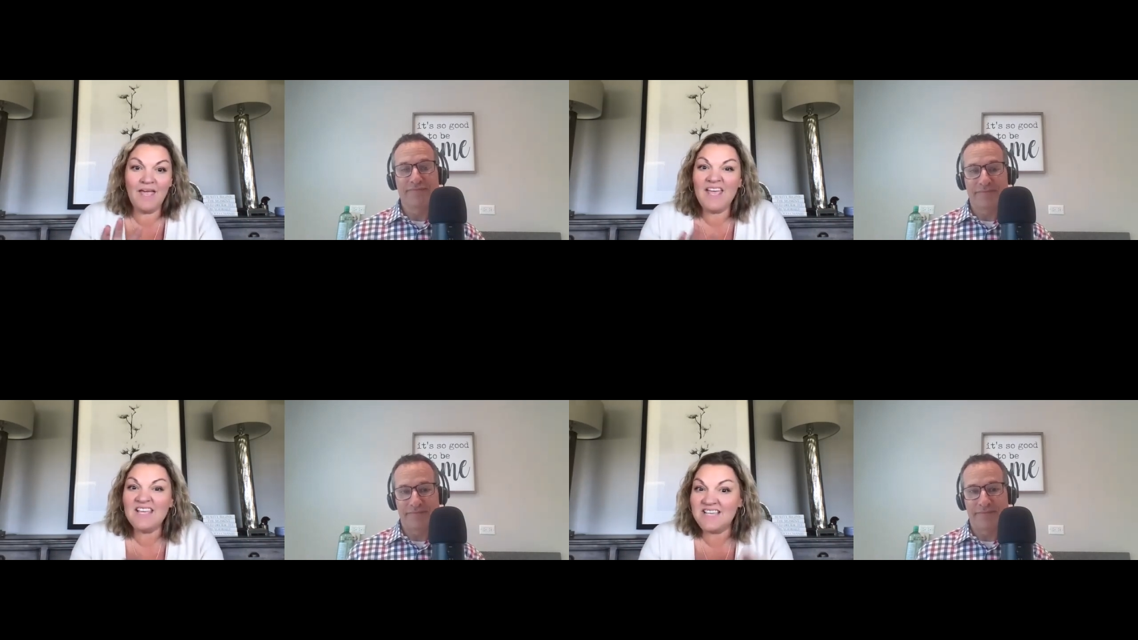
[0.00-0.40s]

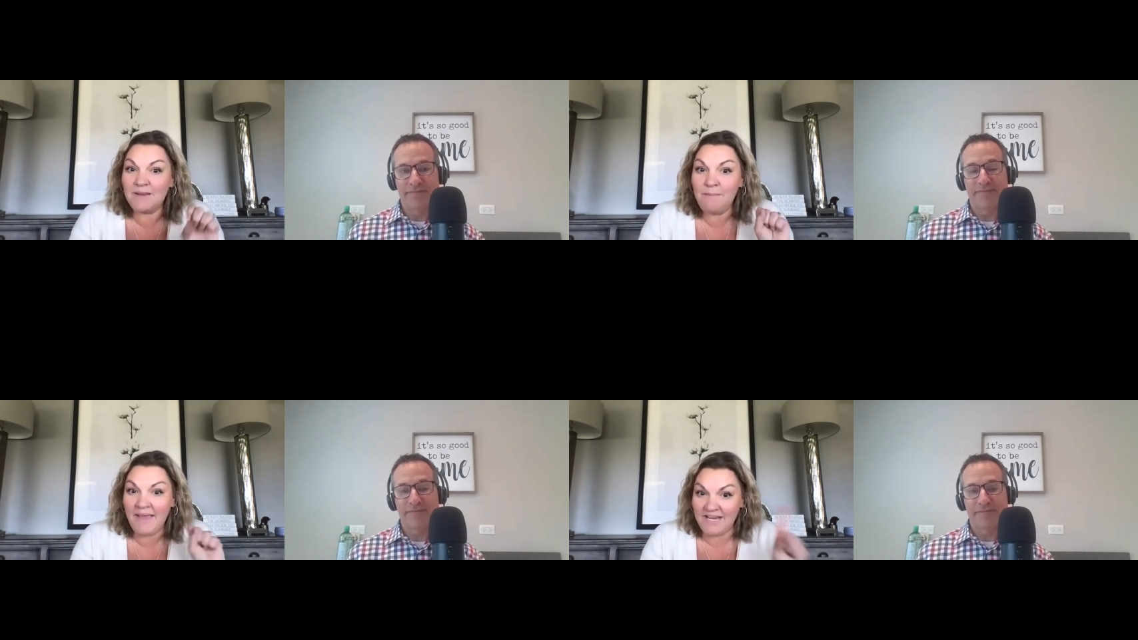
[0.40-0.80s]
Speaker 1: Is
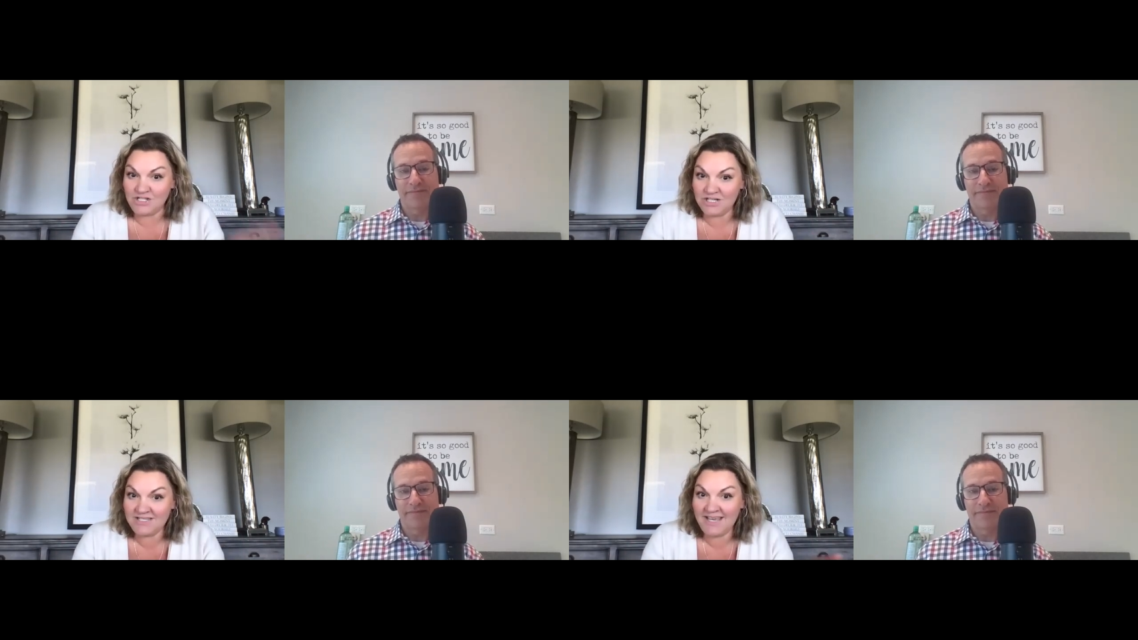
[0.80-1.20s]
it
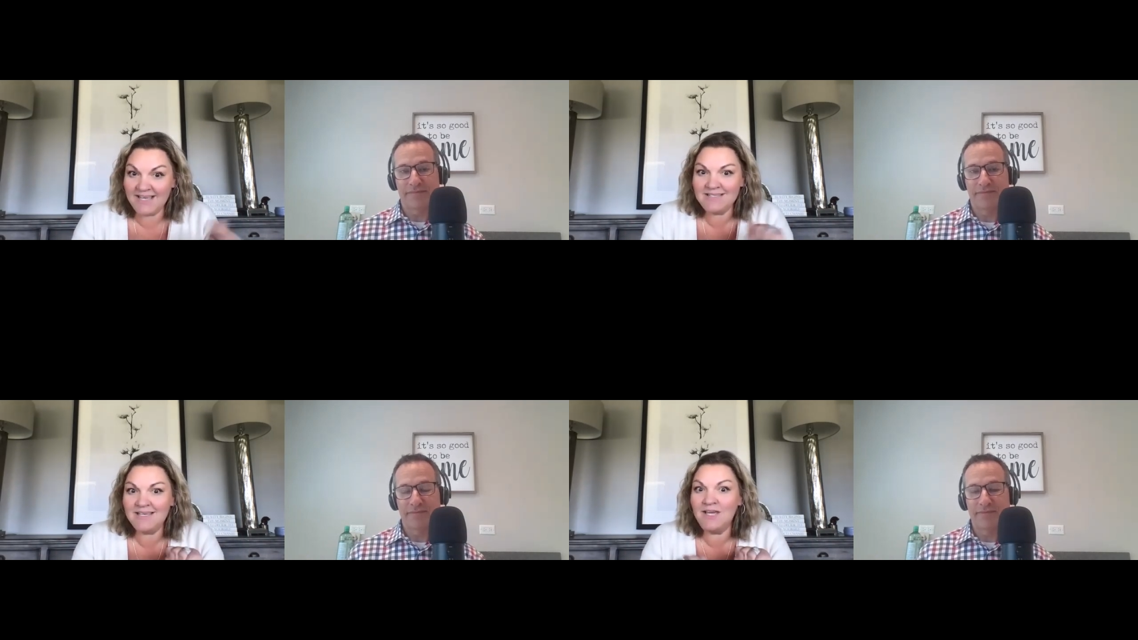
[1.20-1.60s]
patients
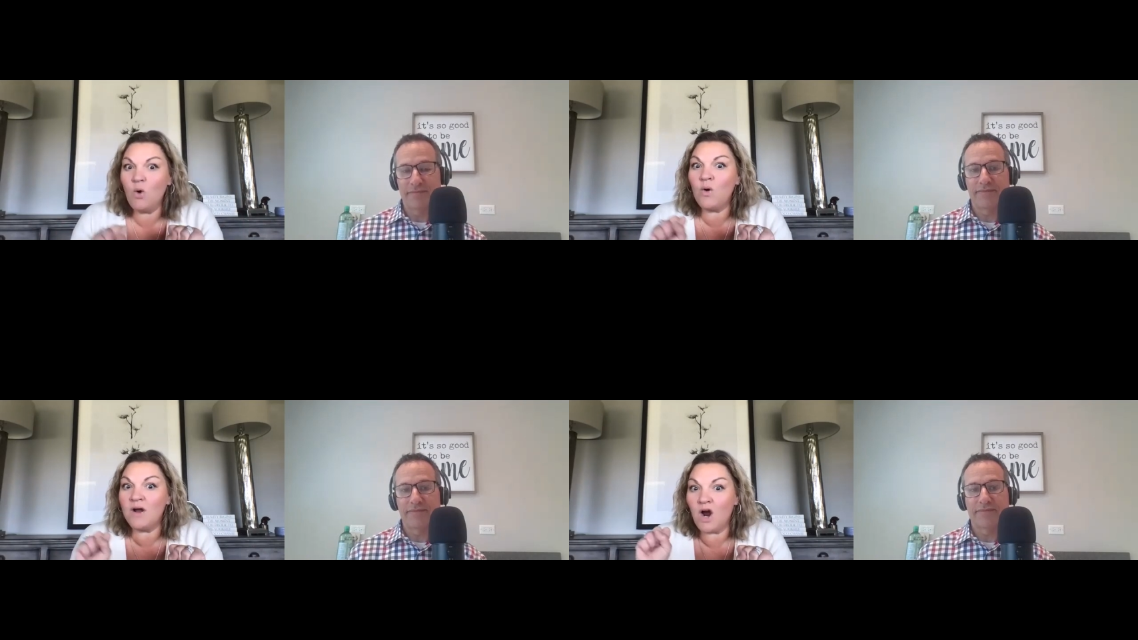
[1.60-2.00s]
canceling
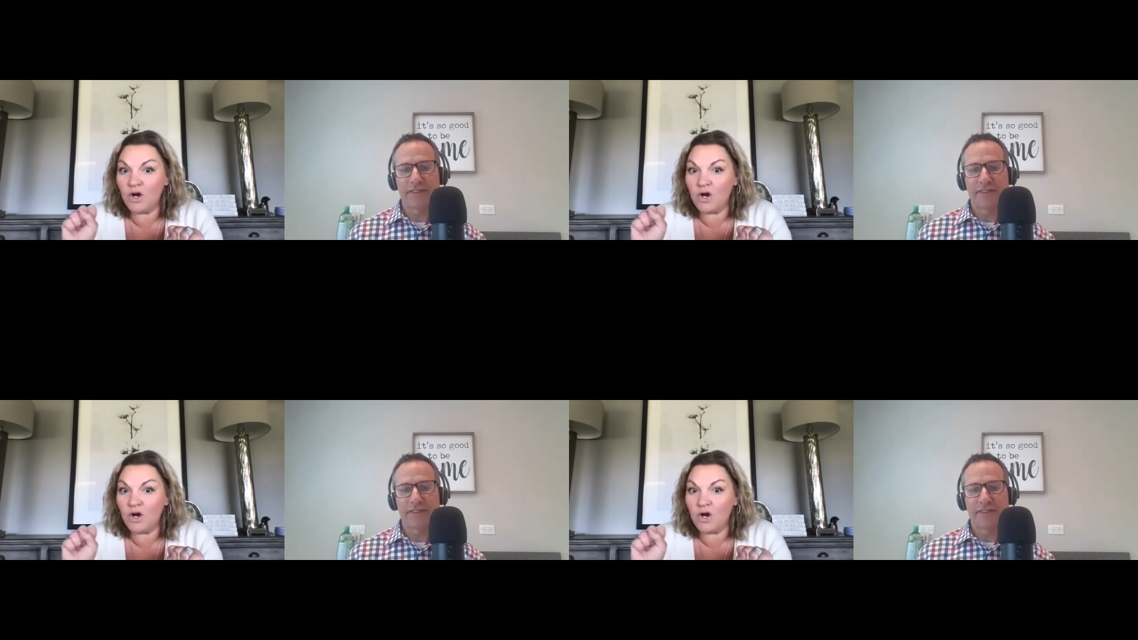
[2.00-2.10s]
or